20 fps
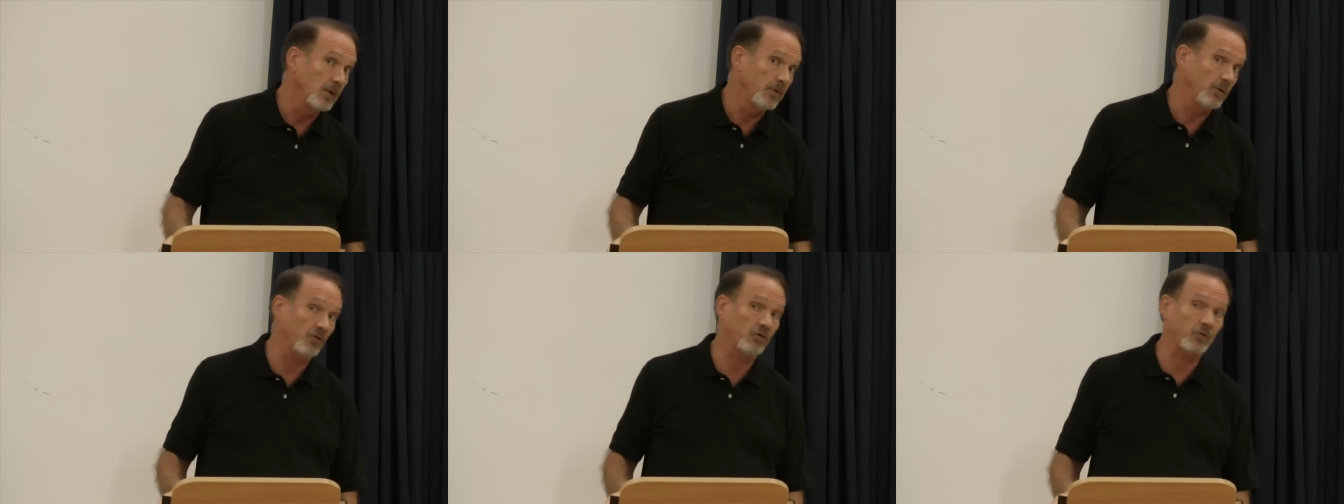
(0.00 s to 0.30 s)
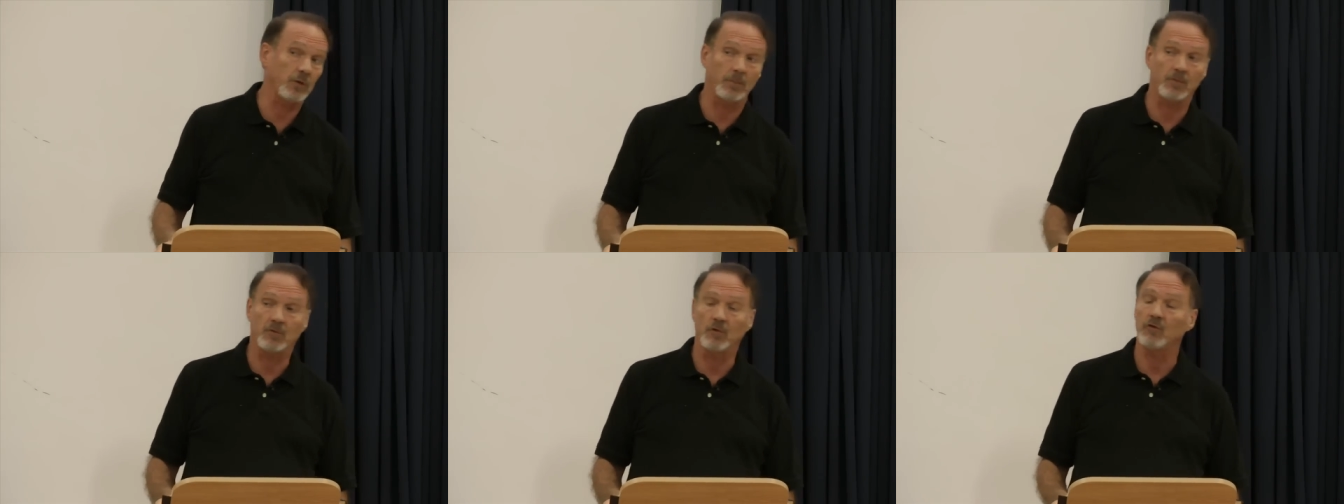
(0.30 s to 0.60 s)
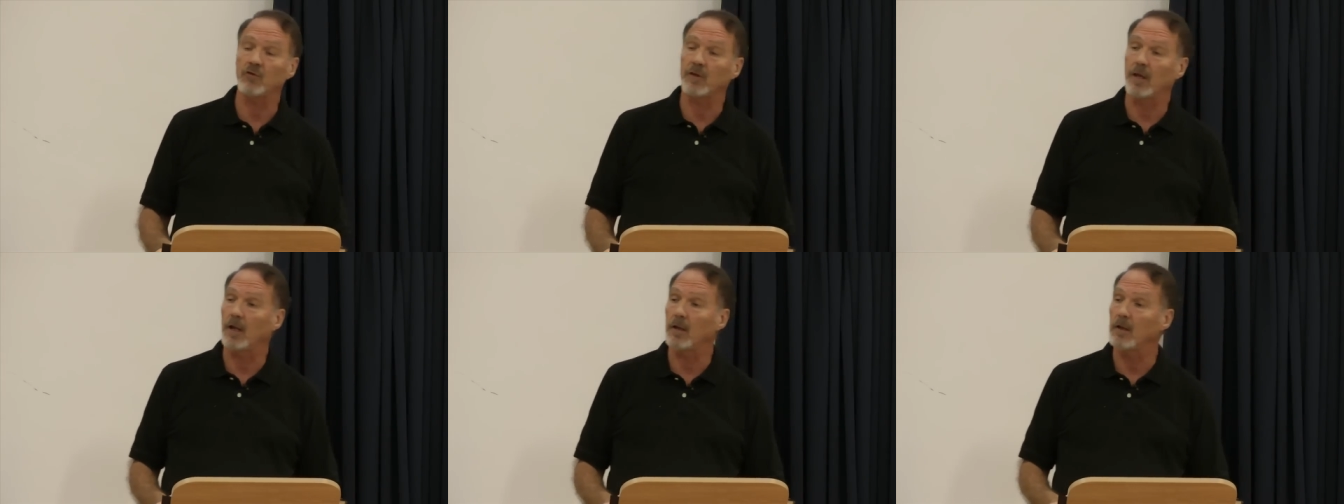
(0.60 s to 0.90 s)
The
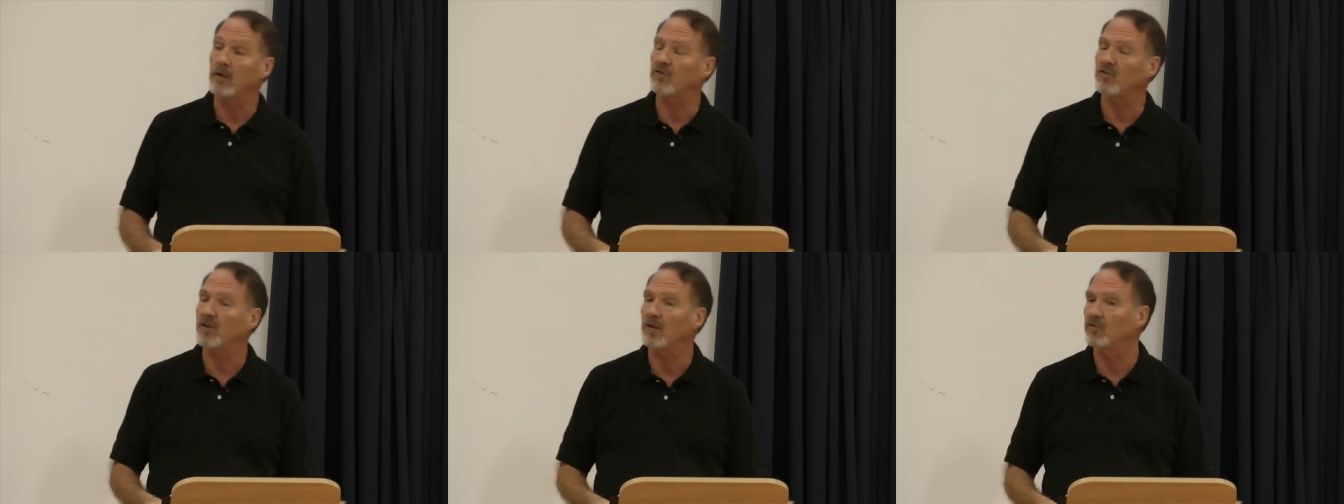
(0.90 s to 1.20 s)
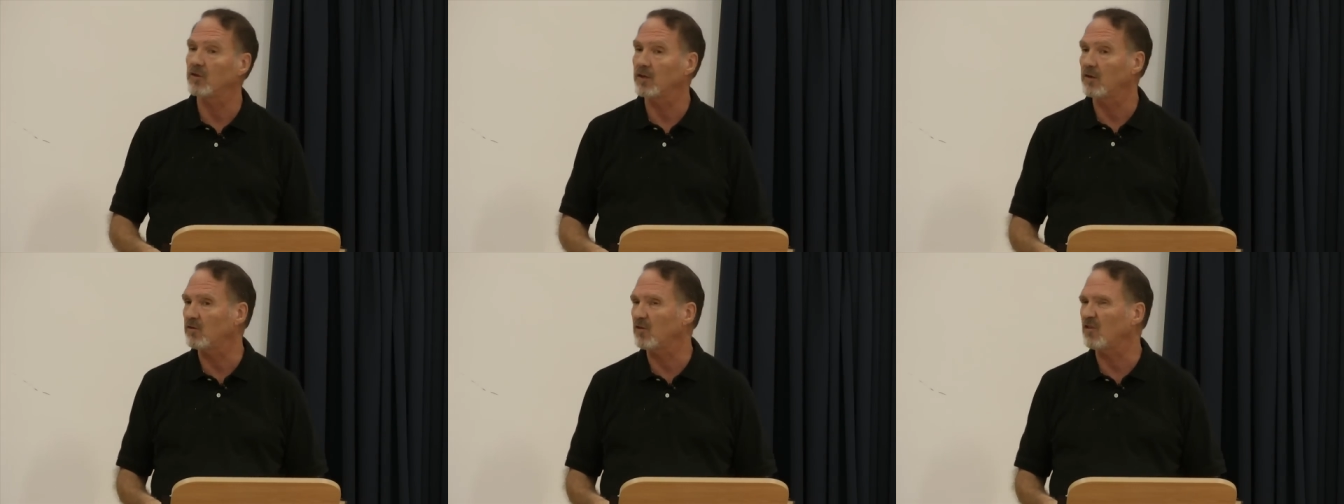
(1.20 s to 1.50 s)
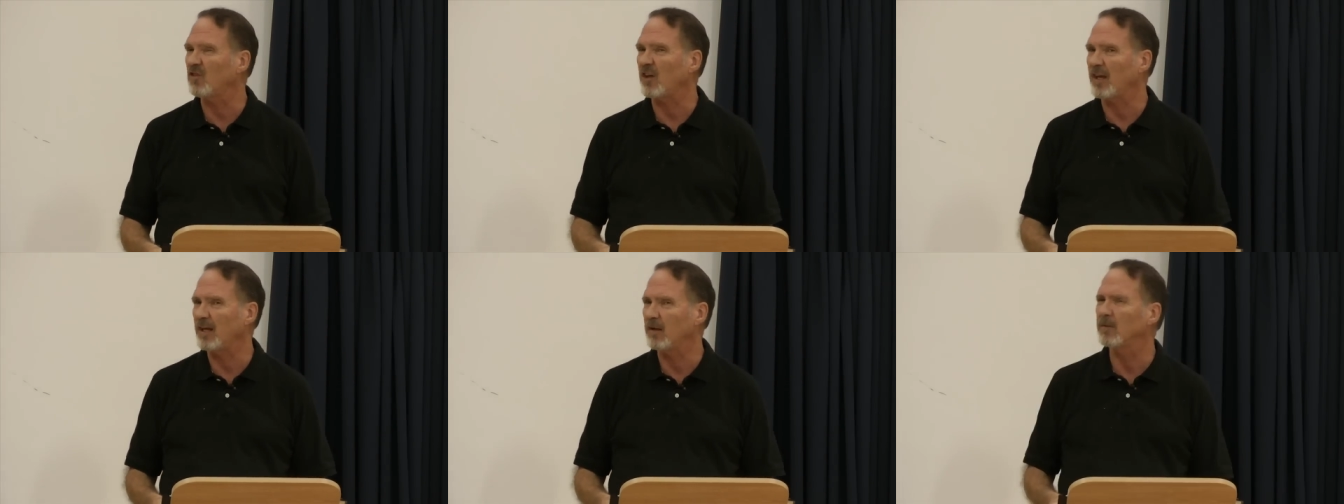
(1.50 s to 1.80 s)
scriptures tell us that
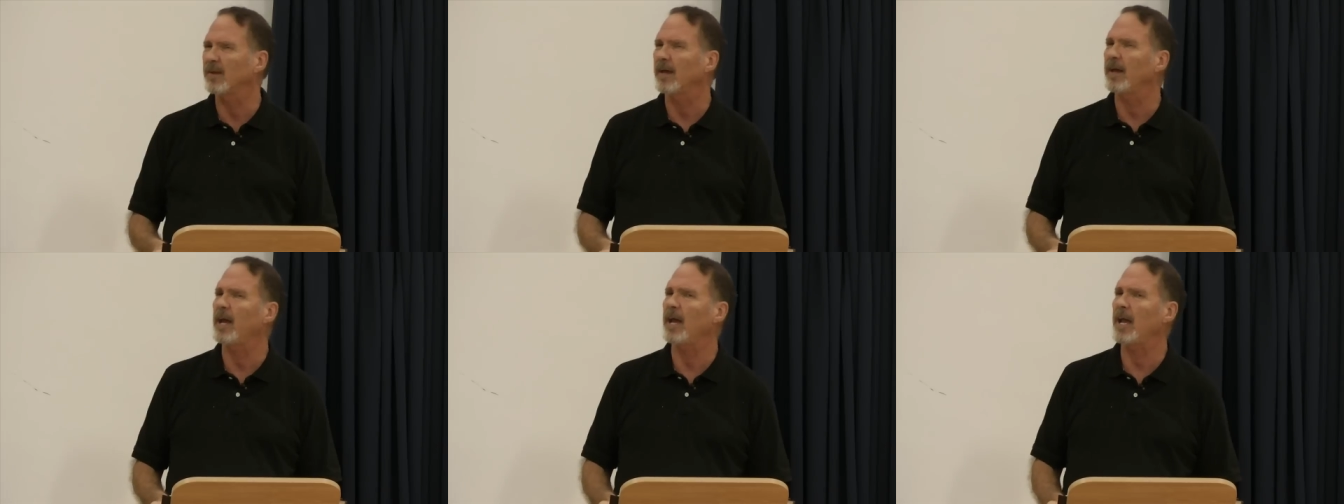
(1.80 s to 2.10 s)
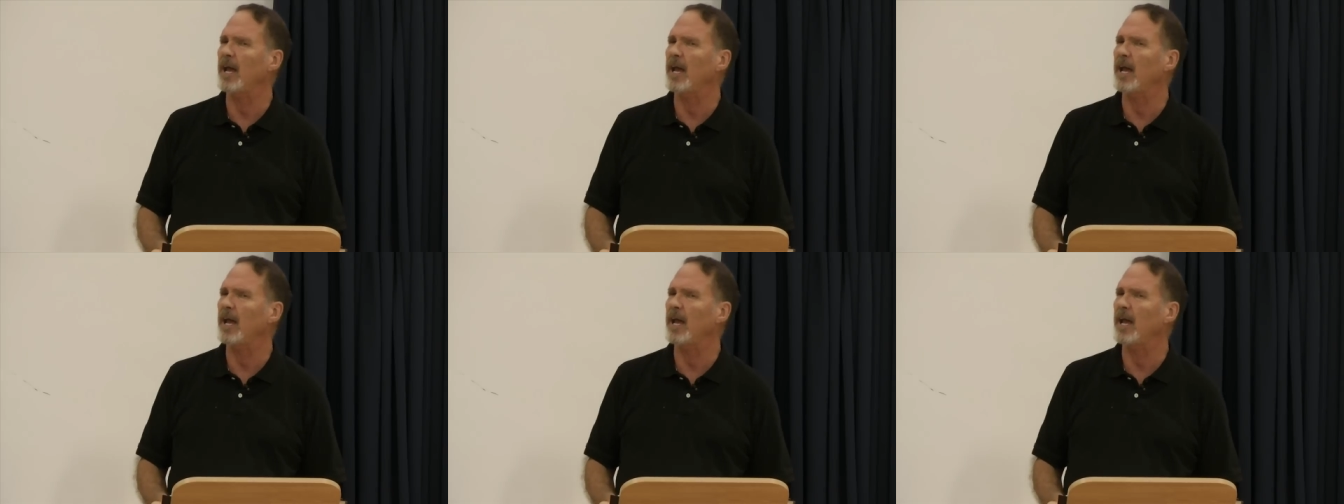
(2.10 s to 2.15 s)
Jesus healed